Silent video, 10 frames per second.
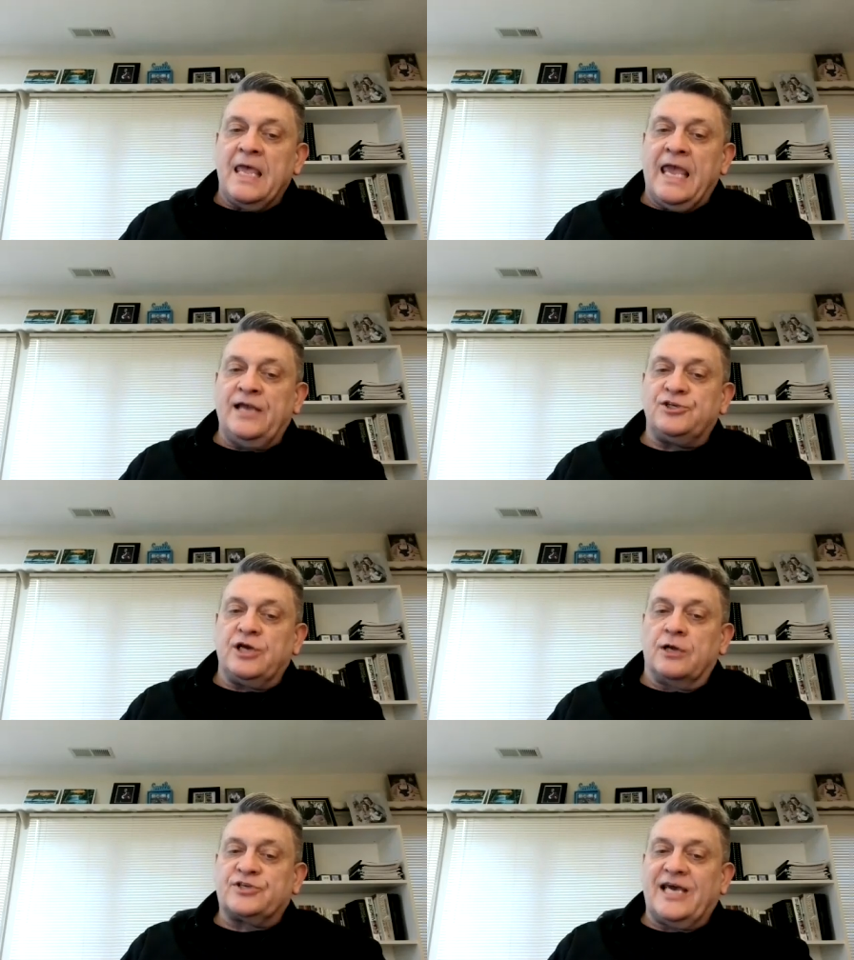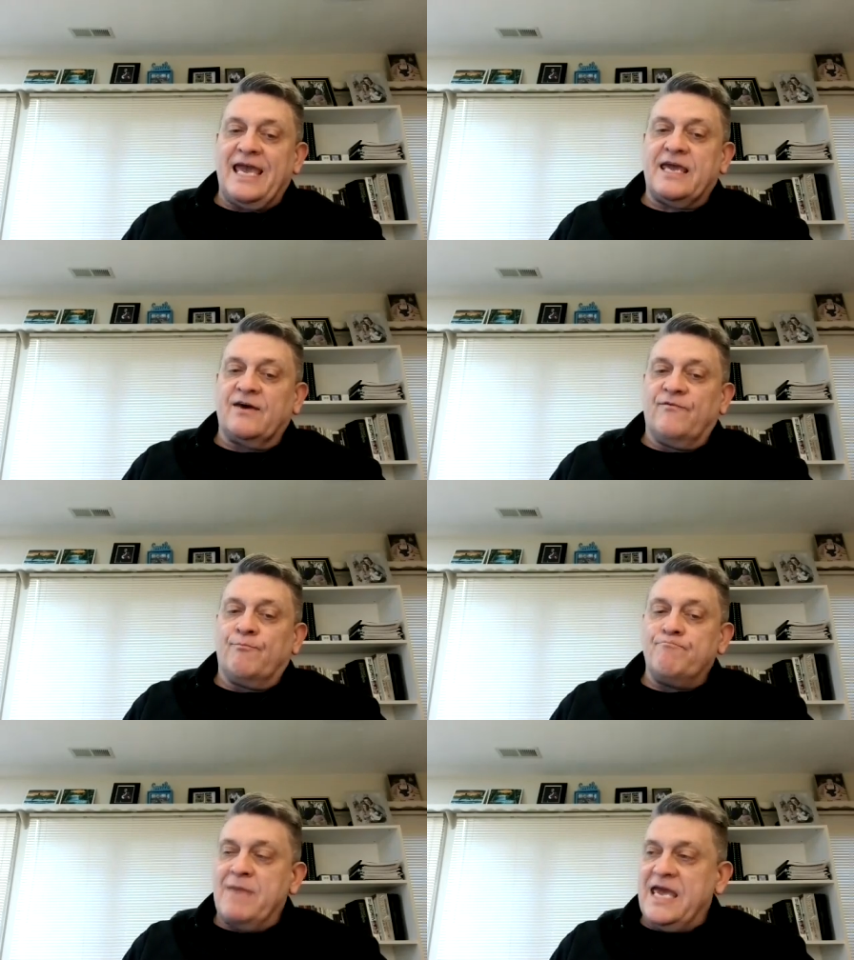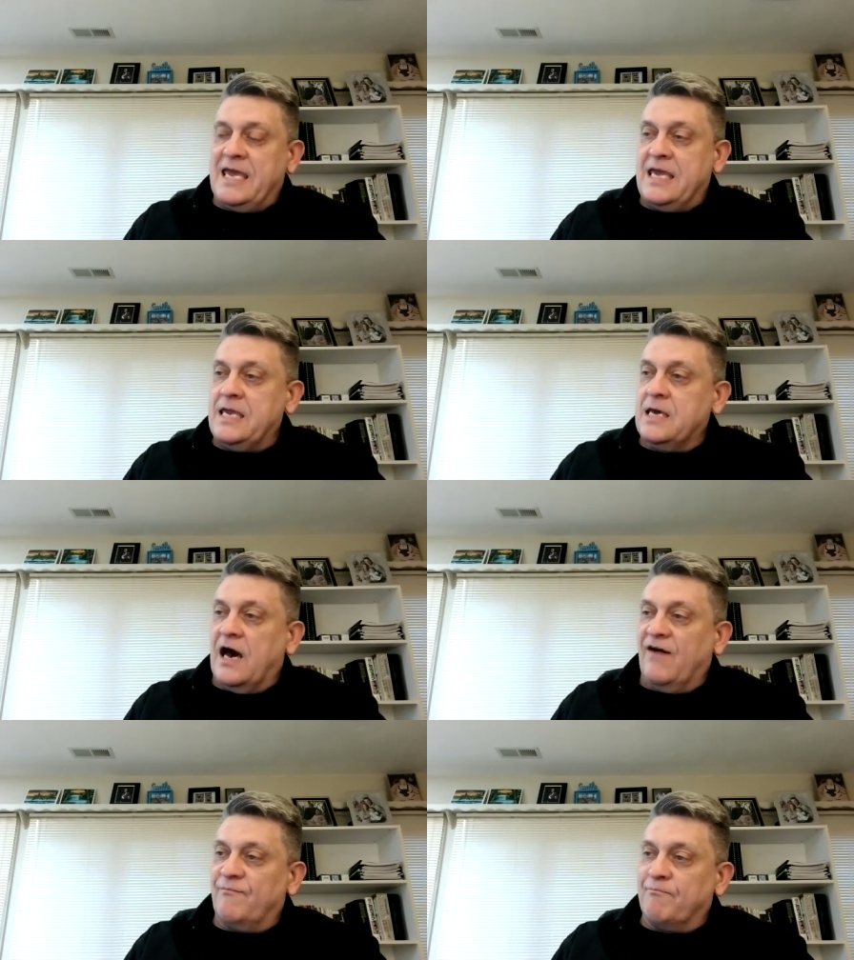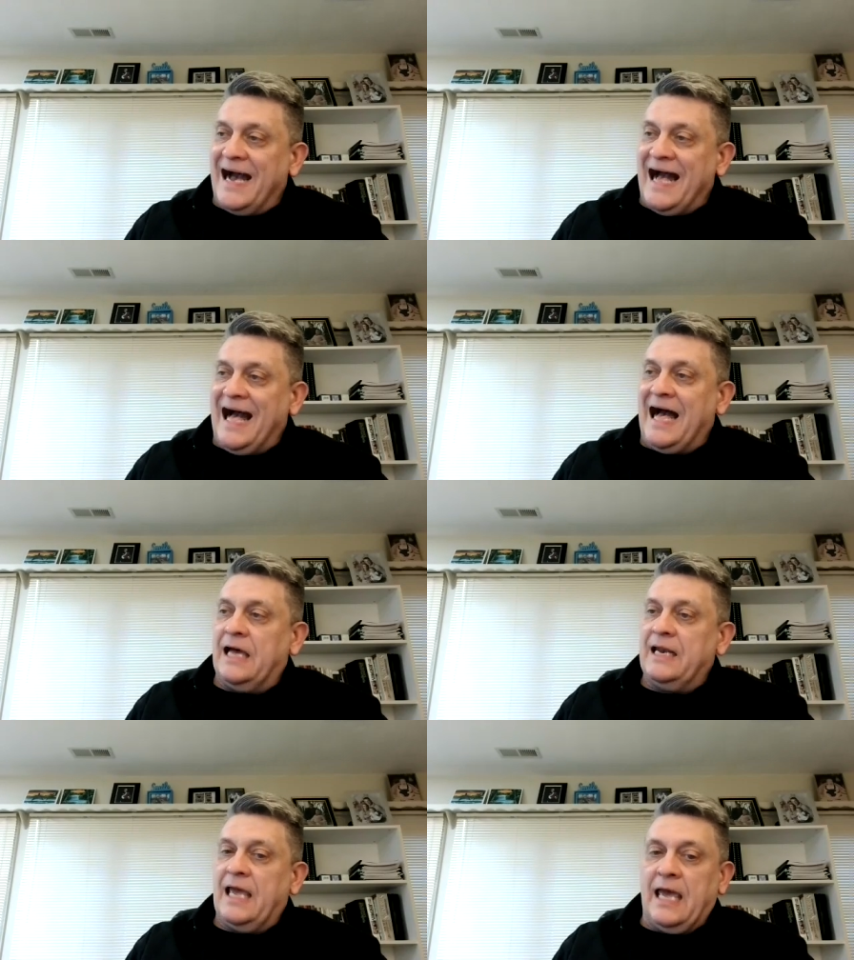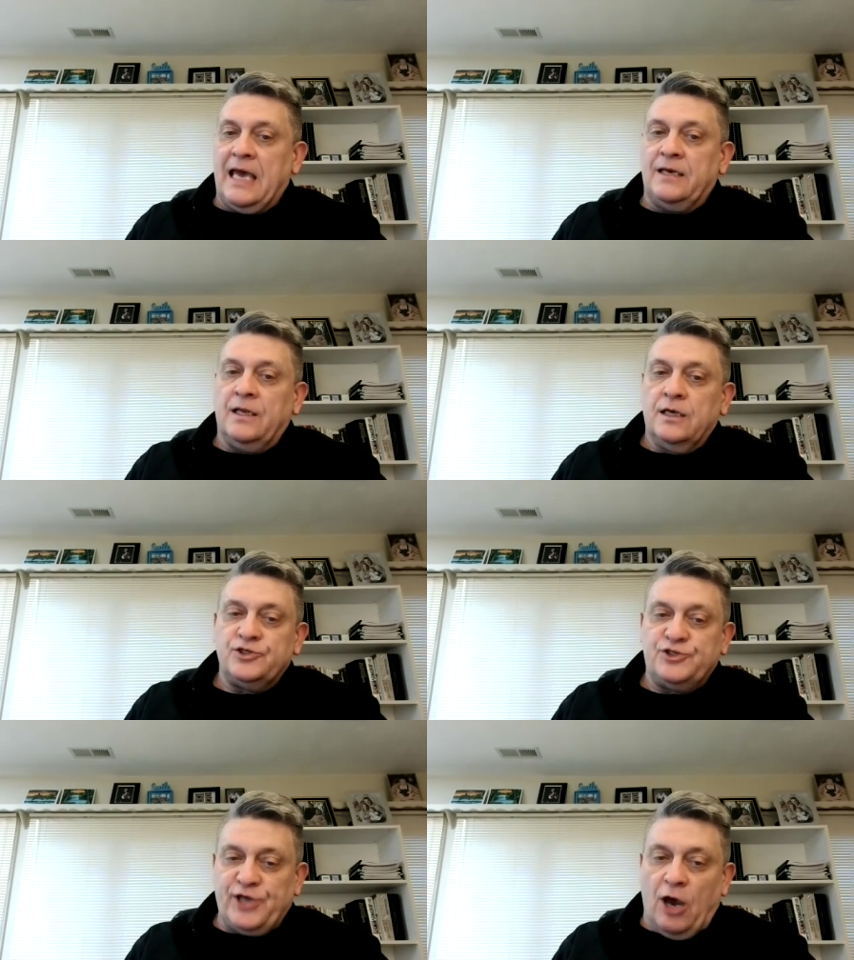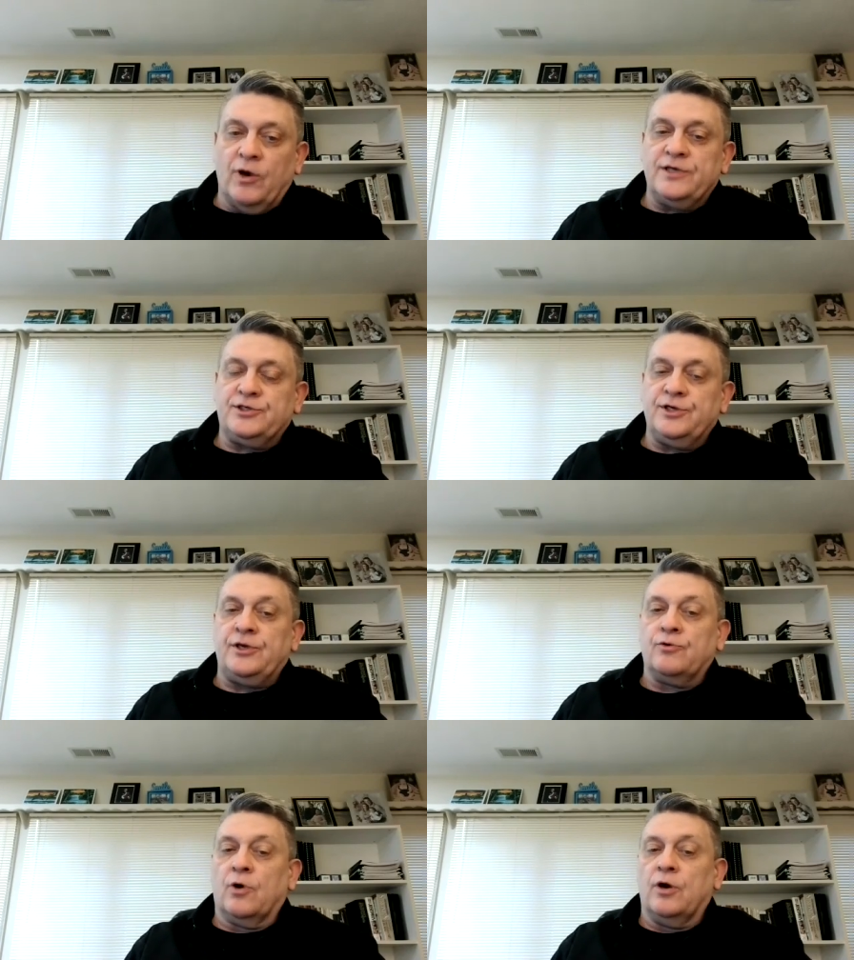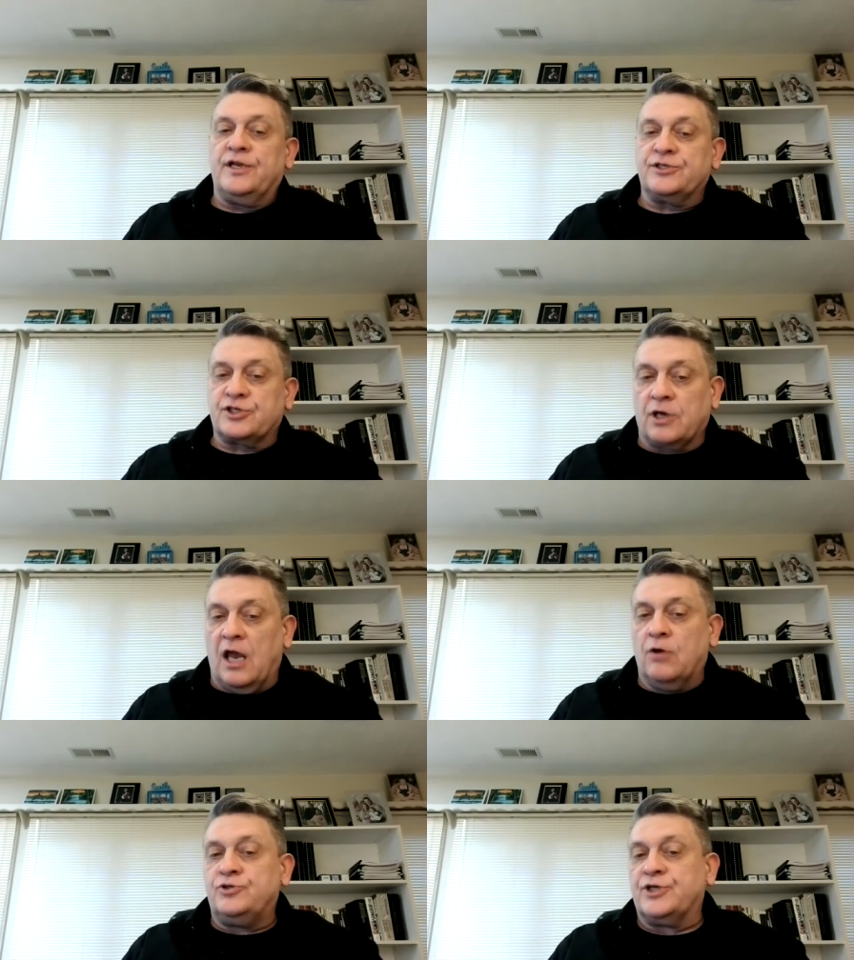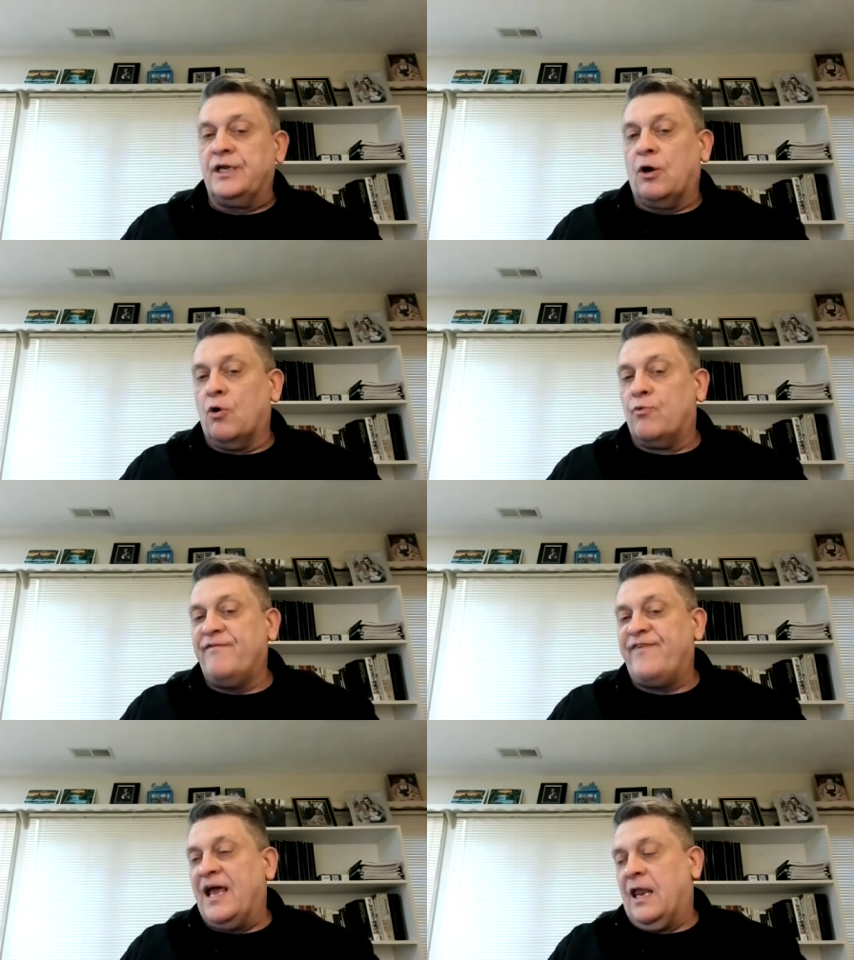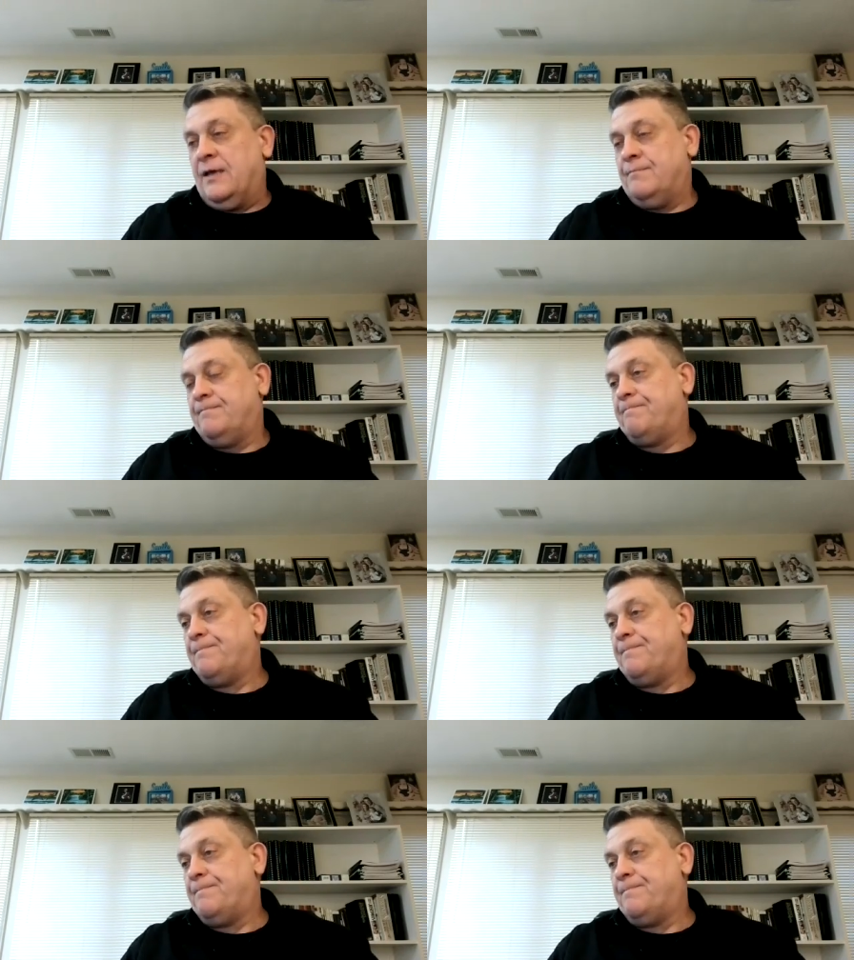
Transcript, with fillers: "He shall take of me, of mine, and show it to you," or disclose it, or reveal it.